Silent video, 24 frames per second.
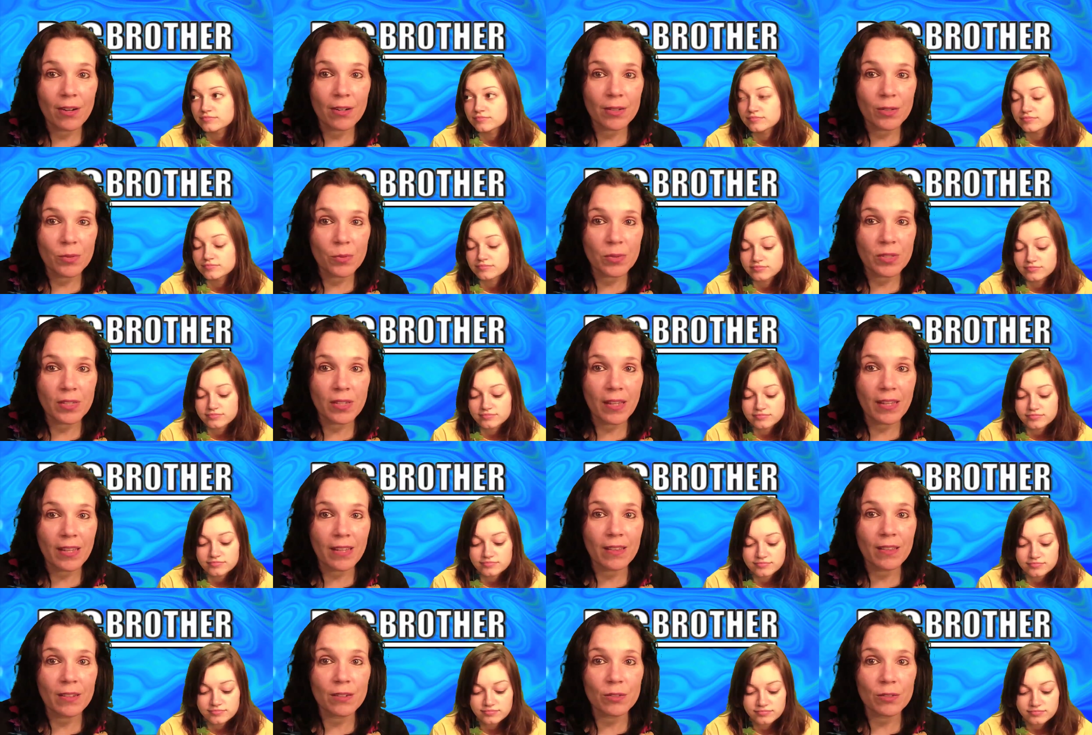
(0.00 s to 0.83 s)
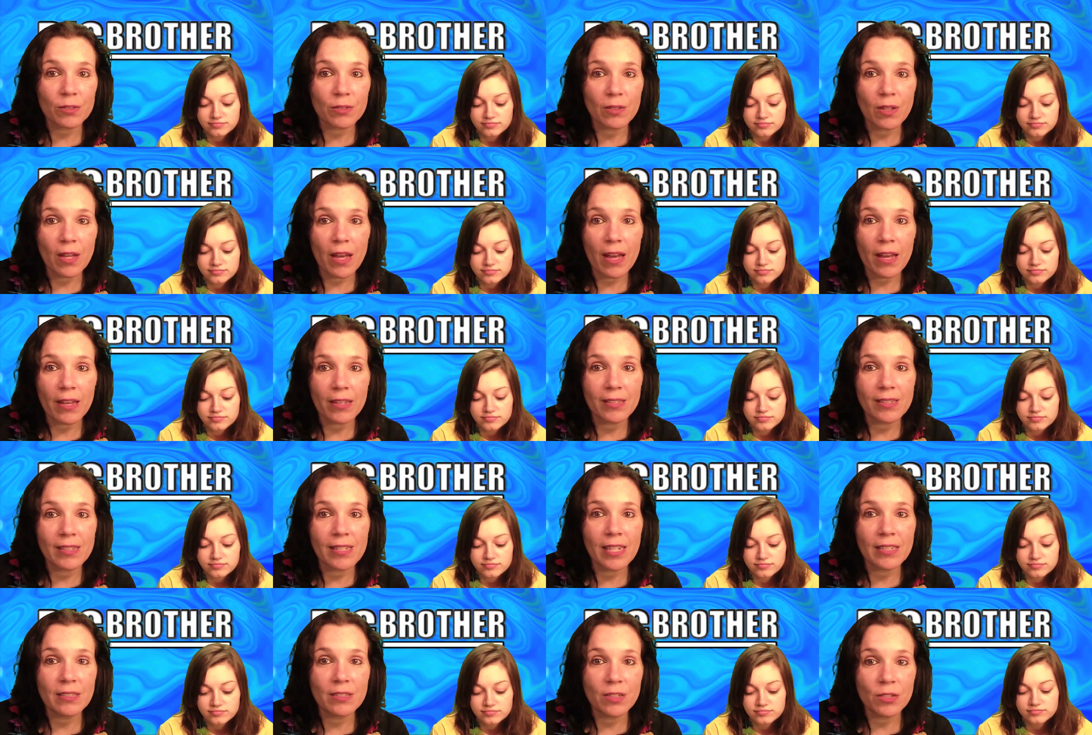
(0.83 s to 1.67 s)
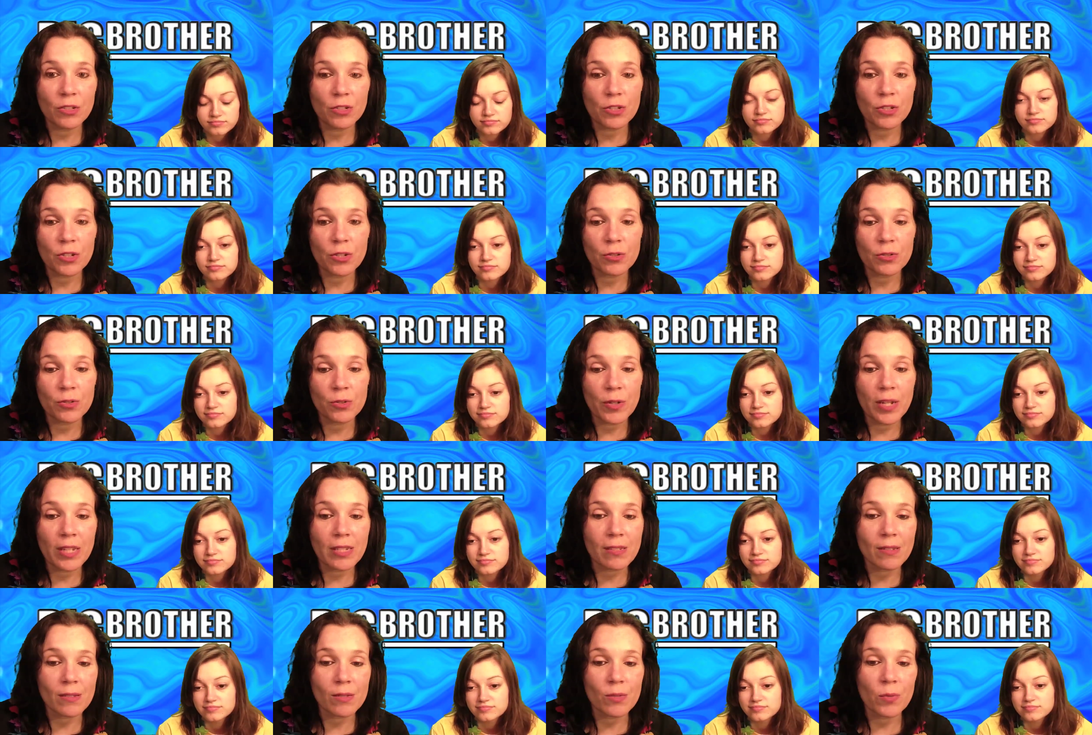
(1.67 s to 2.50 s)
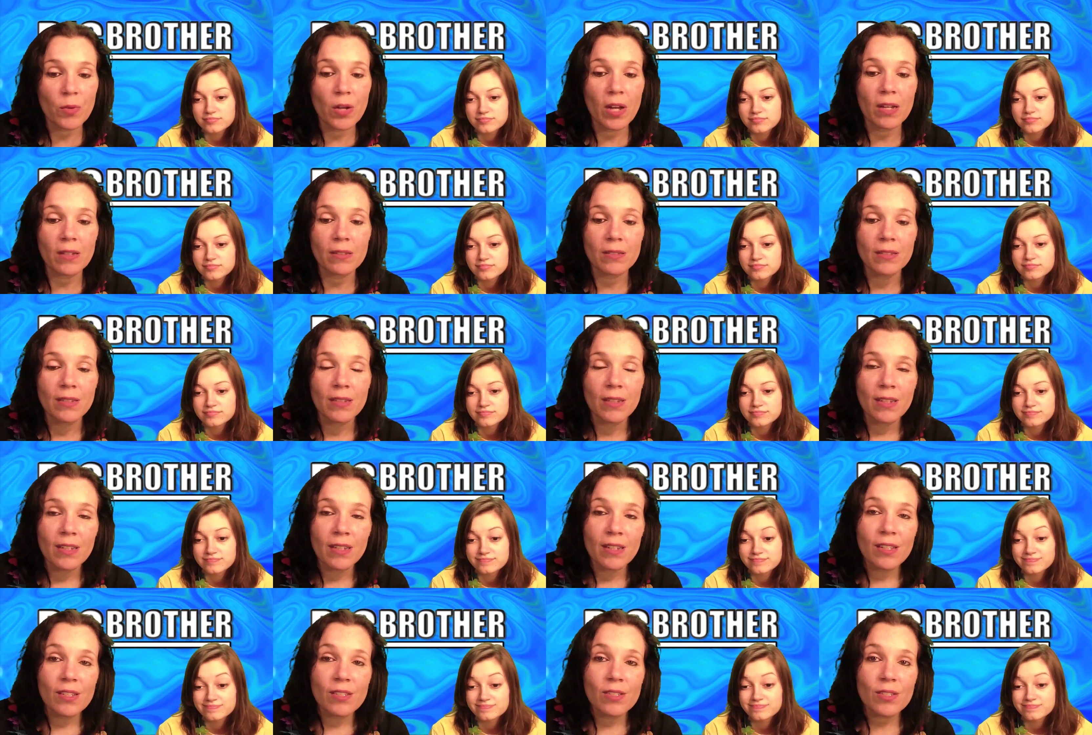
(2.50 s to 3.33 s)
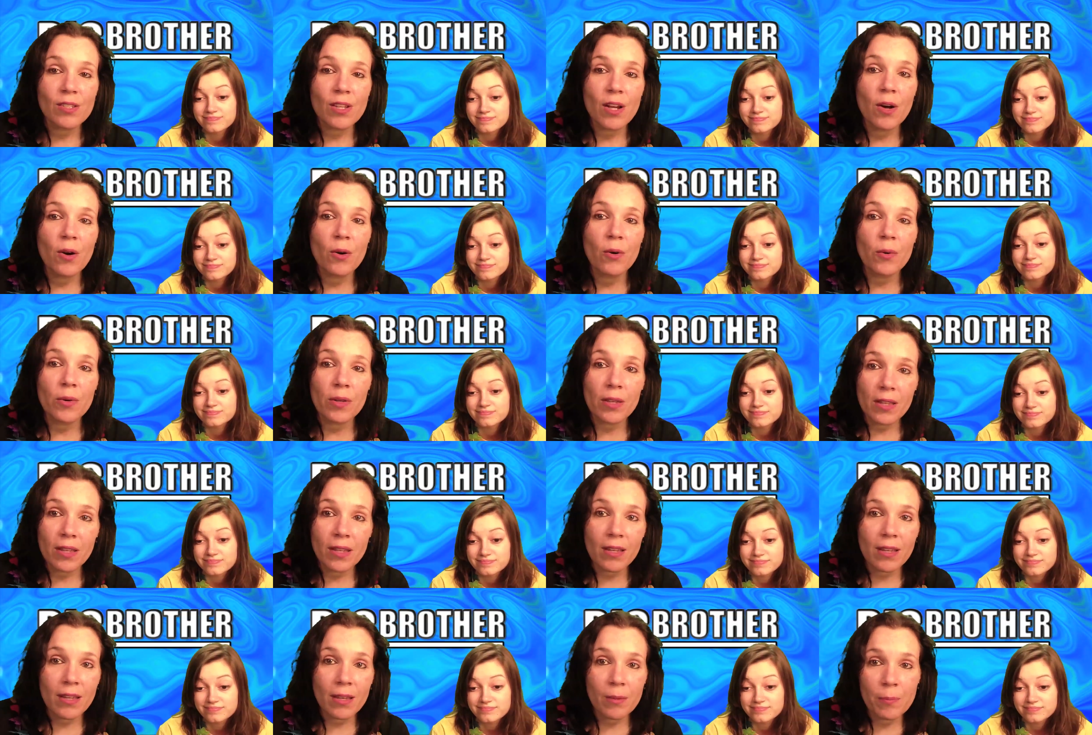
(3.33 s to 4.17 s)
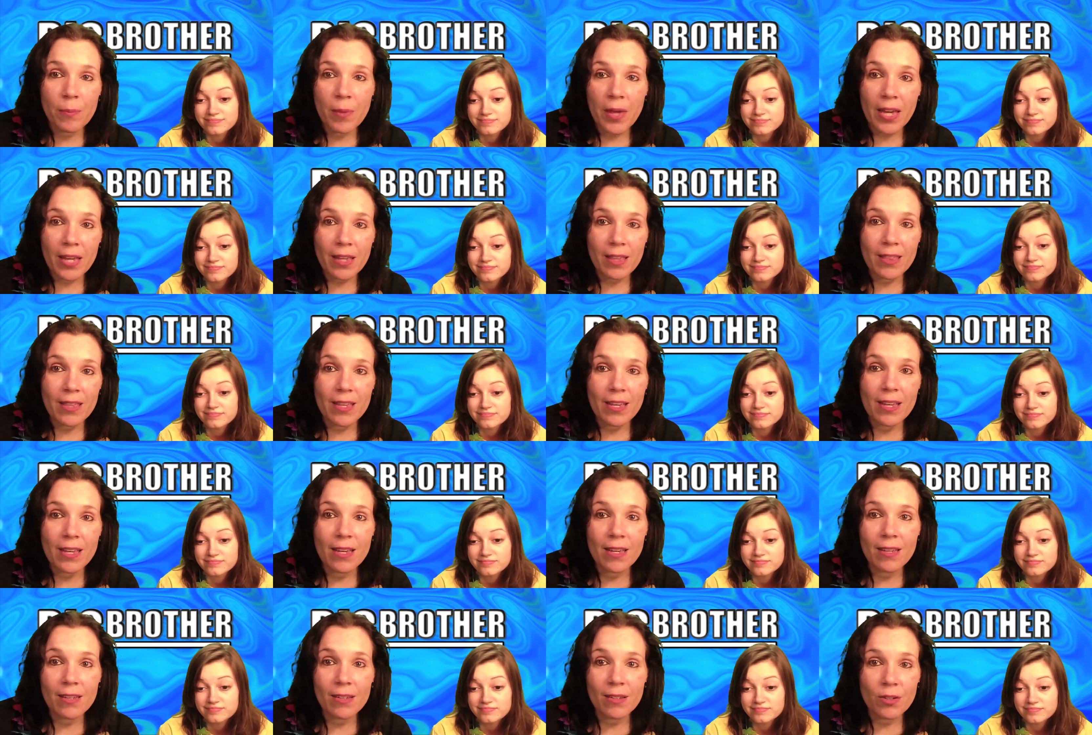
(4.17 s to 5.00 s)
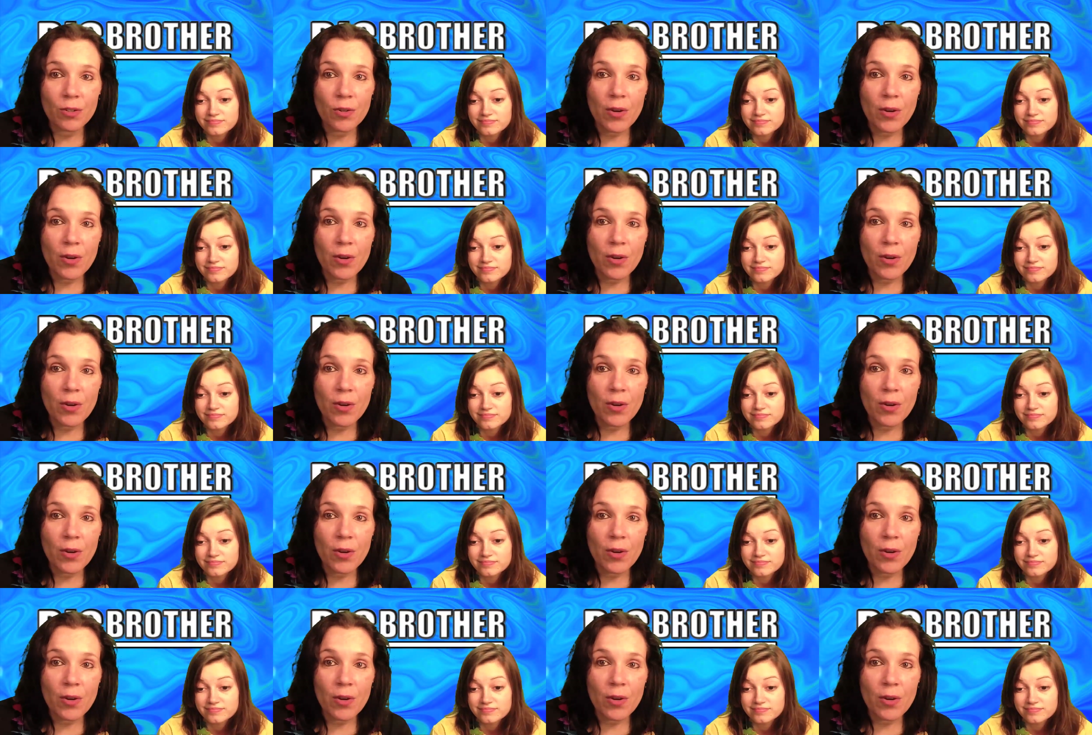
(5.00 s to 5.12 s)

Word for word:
Speaker 1: Hers was like a little extended shirt dress as well. So you can pick the